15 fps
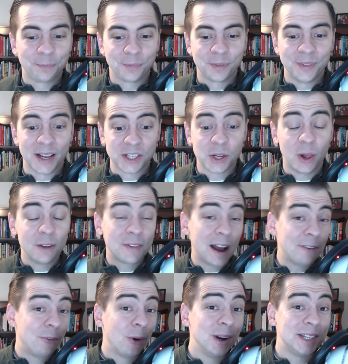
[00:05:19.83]
That's all I've
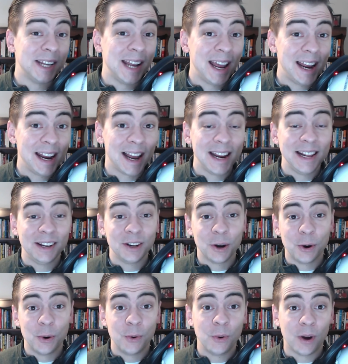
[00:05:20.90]
got for you today. I need to
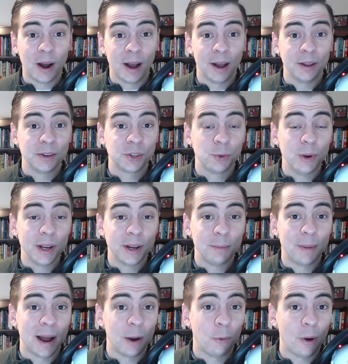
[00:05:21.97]
go
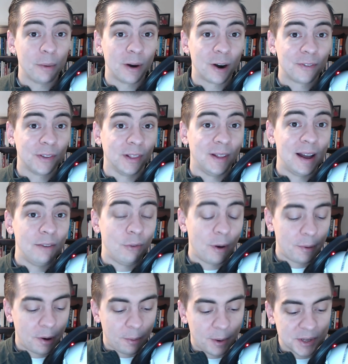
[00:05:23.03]
tweak my webinar for the live
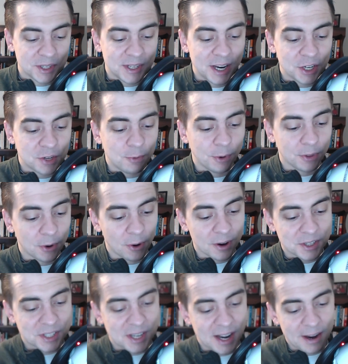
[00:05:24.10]
webinar presentation with
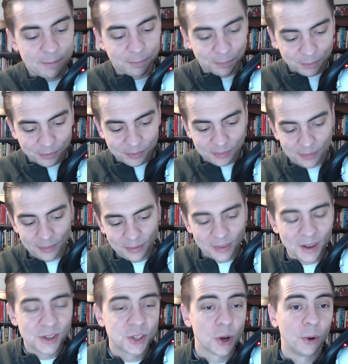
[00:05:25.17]
Curtis today.
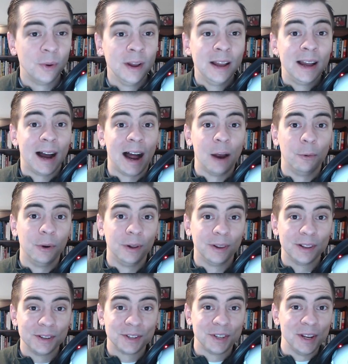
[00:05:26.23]
So I
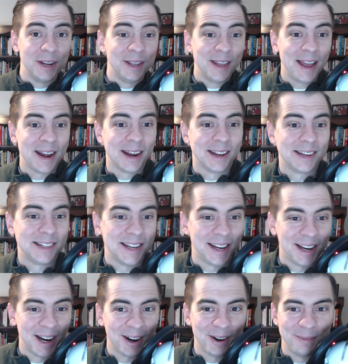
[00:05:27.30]
will see you then.
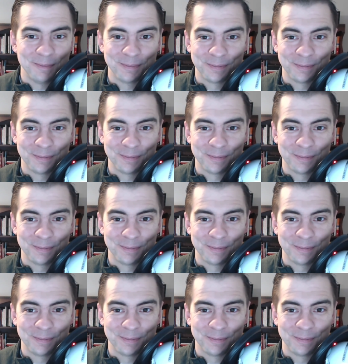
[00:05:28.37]
Take care.